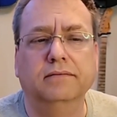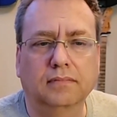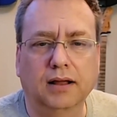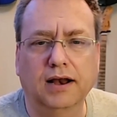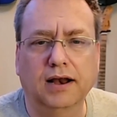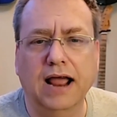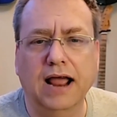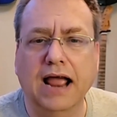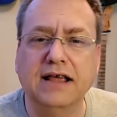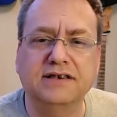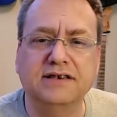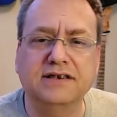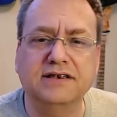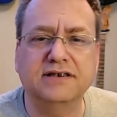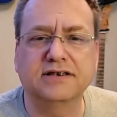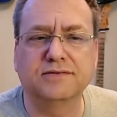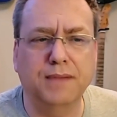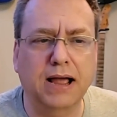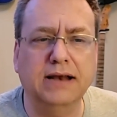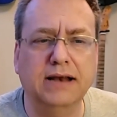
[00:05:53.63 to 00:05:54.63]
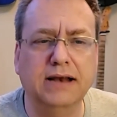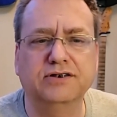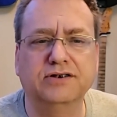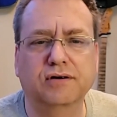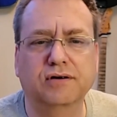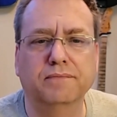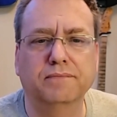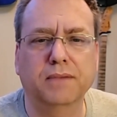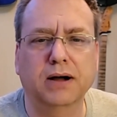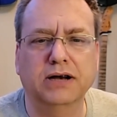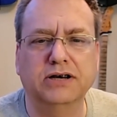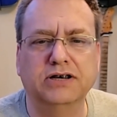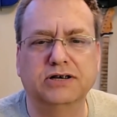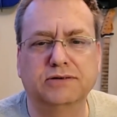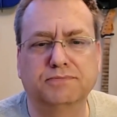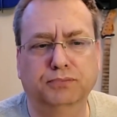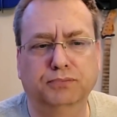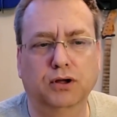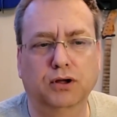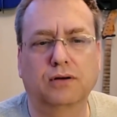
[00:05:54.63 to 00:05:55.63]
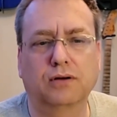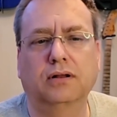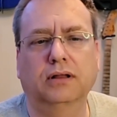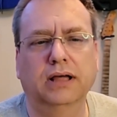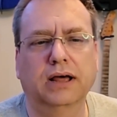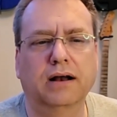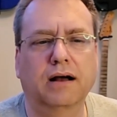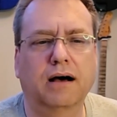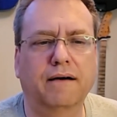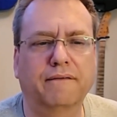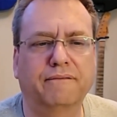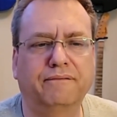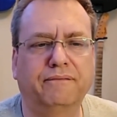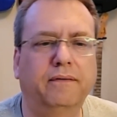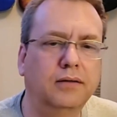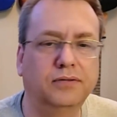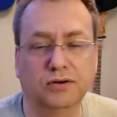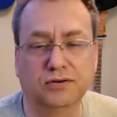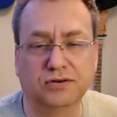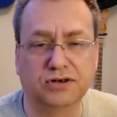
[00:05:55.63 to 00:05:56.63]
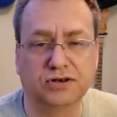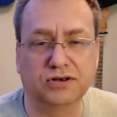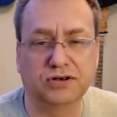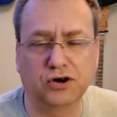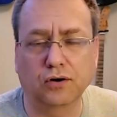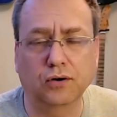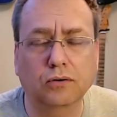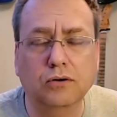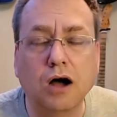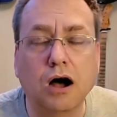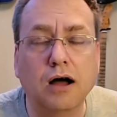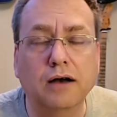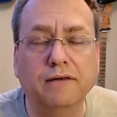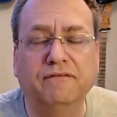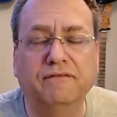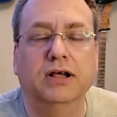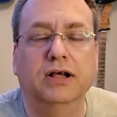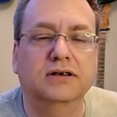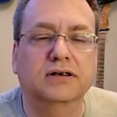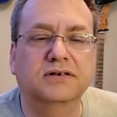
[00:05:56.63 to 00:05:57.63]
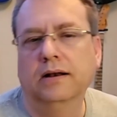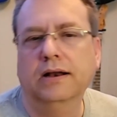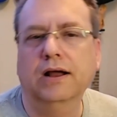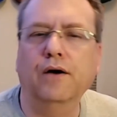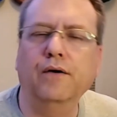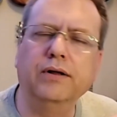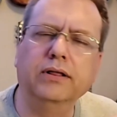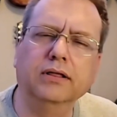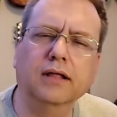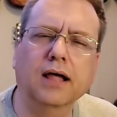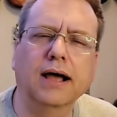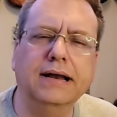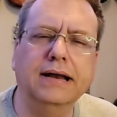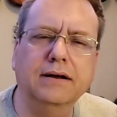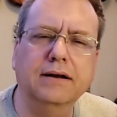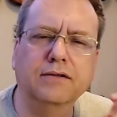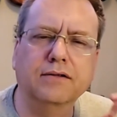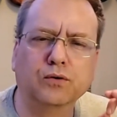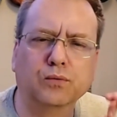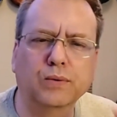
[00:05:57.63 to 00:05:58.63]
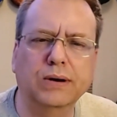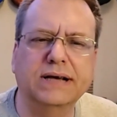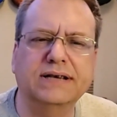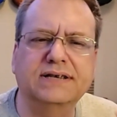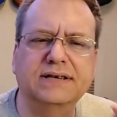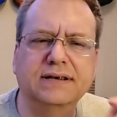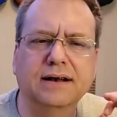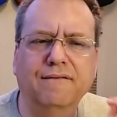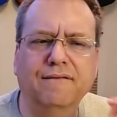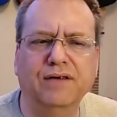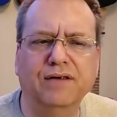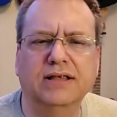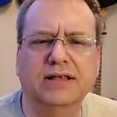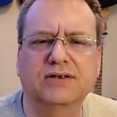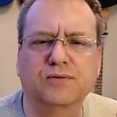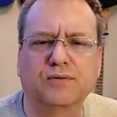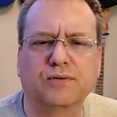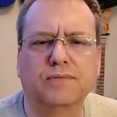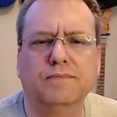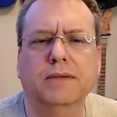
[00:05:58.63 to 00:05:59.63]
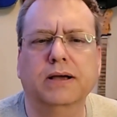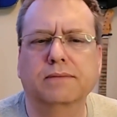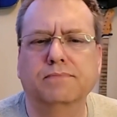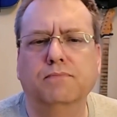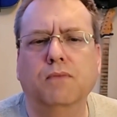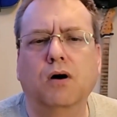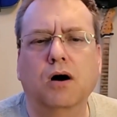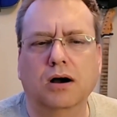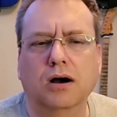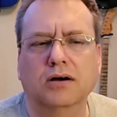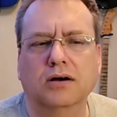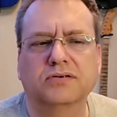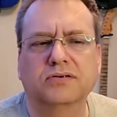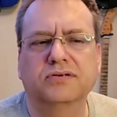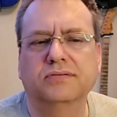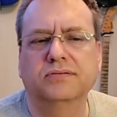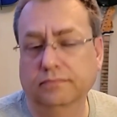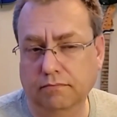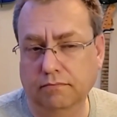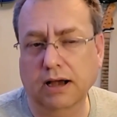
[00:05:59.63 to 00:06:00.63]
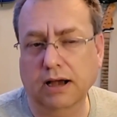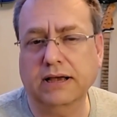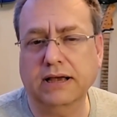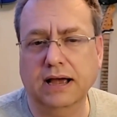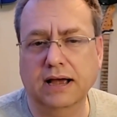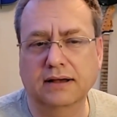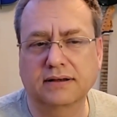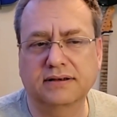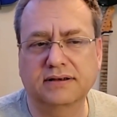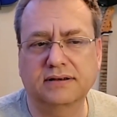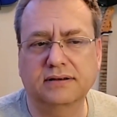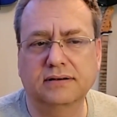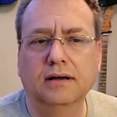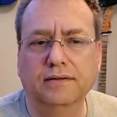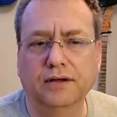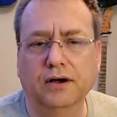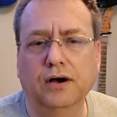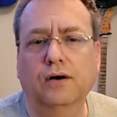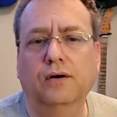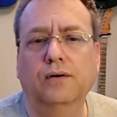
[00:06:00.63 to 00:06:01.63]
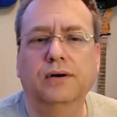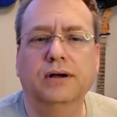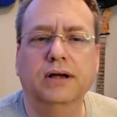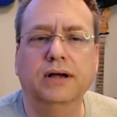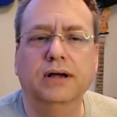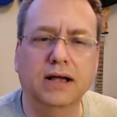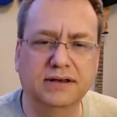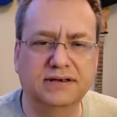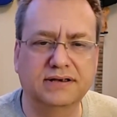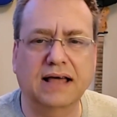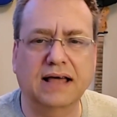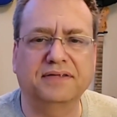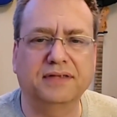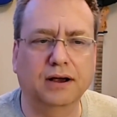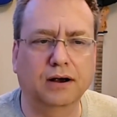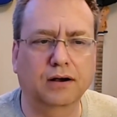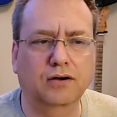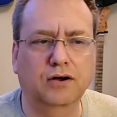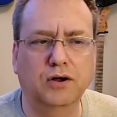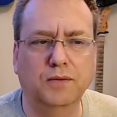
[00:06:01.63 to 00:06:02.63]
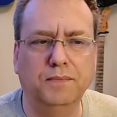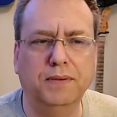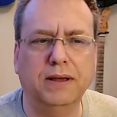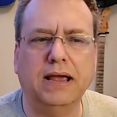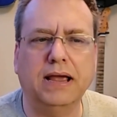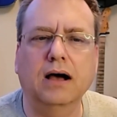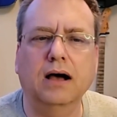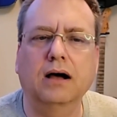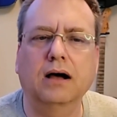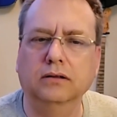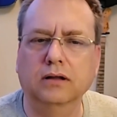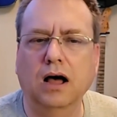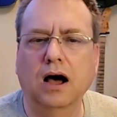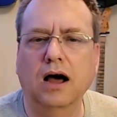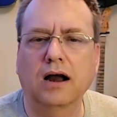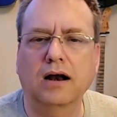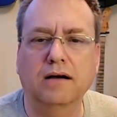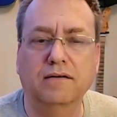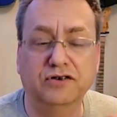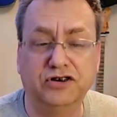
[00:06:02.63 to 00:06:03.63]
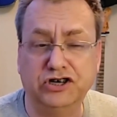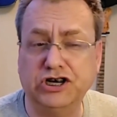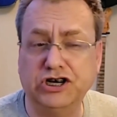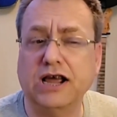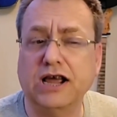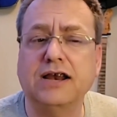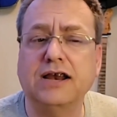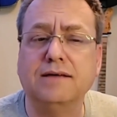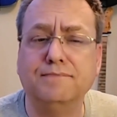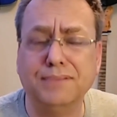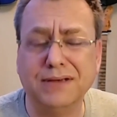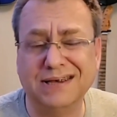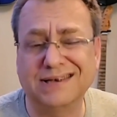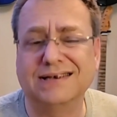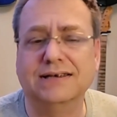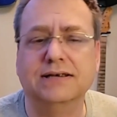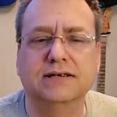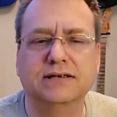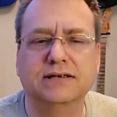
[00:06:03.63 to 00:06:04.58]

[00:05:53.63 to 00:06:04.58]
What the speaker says: and Ace's manuscript might just blow the lid off those internal conflicts. Now, in light of the recent events with Mick Mars, my guess, though, is that there could be a lot of shady business